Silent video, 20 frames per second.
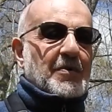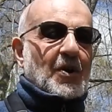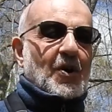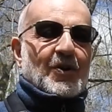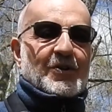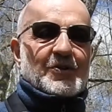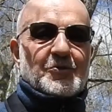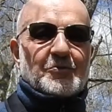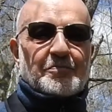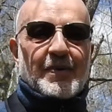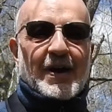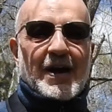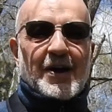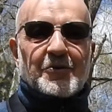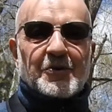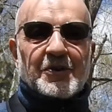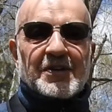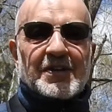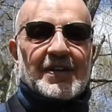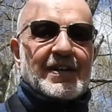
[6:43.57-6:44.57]
on your
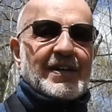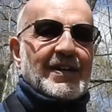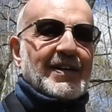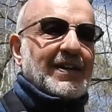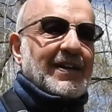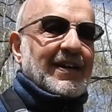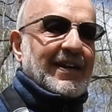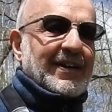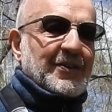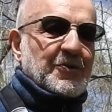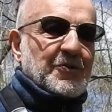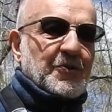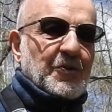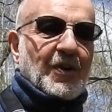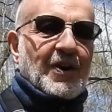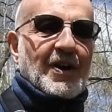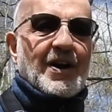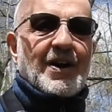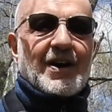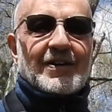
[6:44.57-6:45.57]
balcony, in your
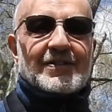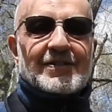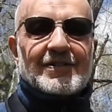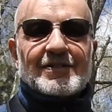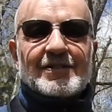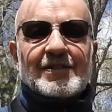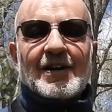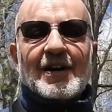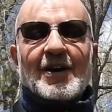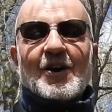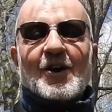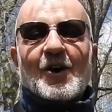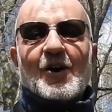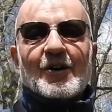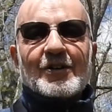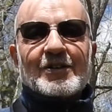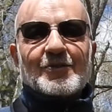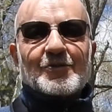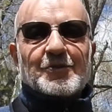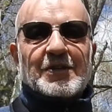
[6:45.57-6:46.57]
garden,
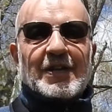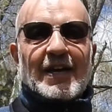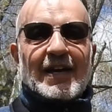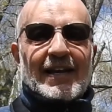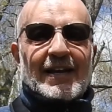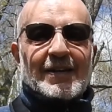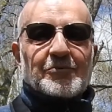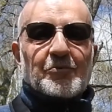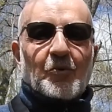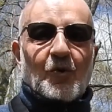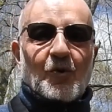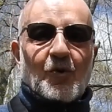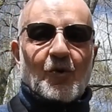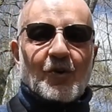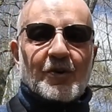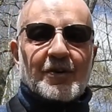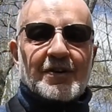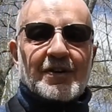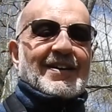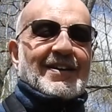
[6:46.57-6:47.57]
on your daily
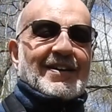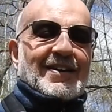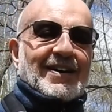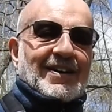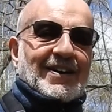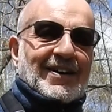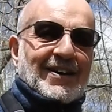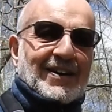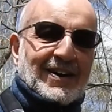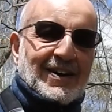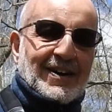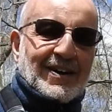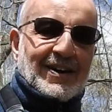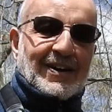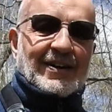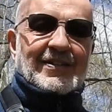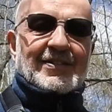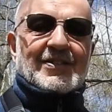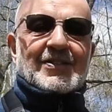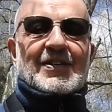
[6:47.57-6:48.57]
walk.
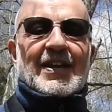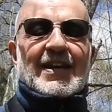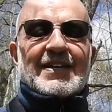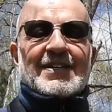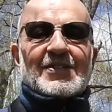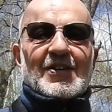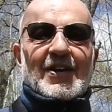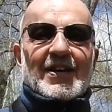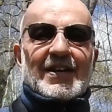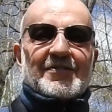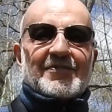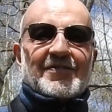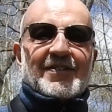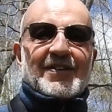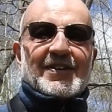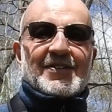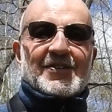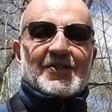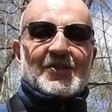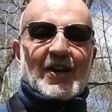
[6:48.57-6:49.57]
Stay
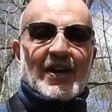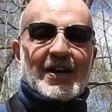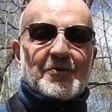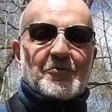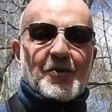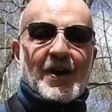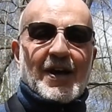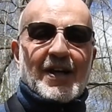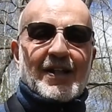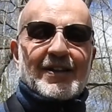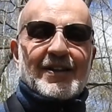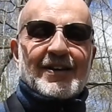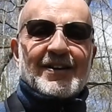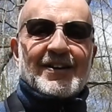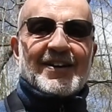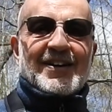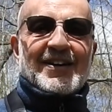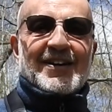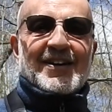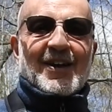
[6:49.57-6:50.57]
safe, stay well,
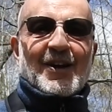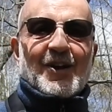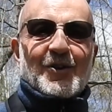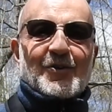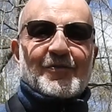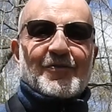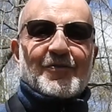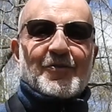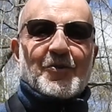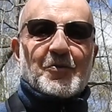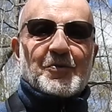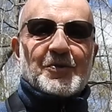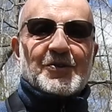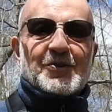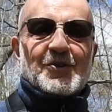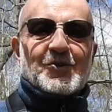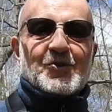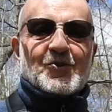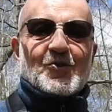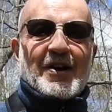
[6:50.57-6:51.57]
and I look forward
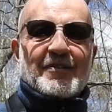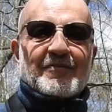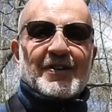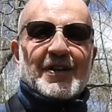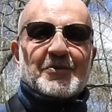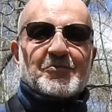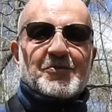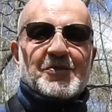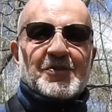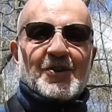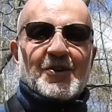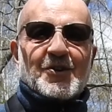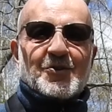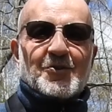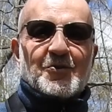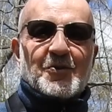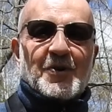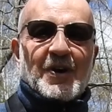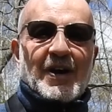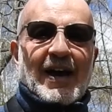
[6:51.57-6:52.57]
to traveling with
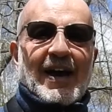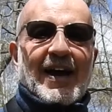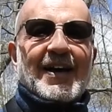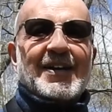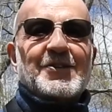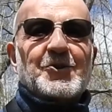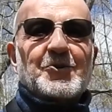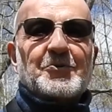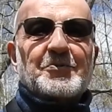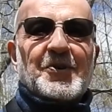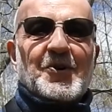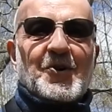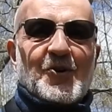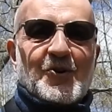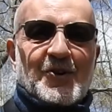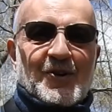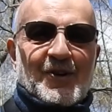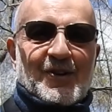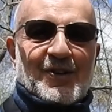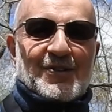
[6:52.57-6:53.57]
you and your
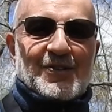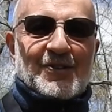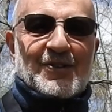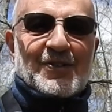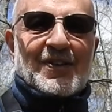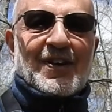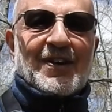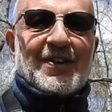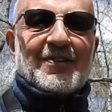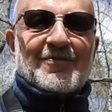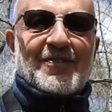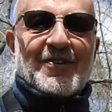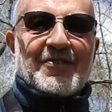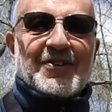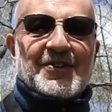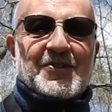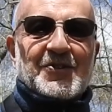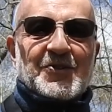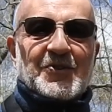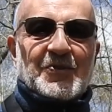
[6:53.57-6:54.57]
binoculars
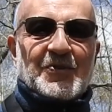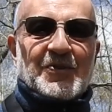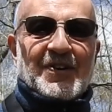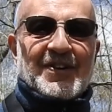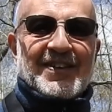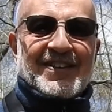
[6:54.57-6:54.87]
very soon.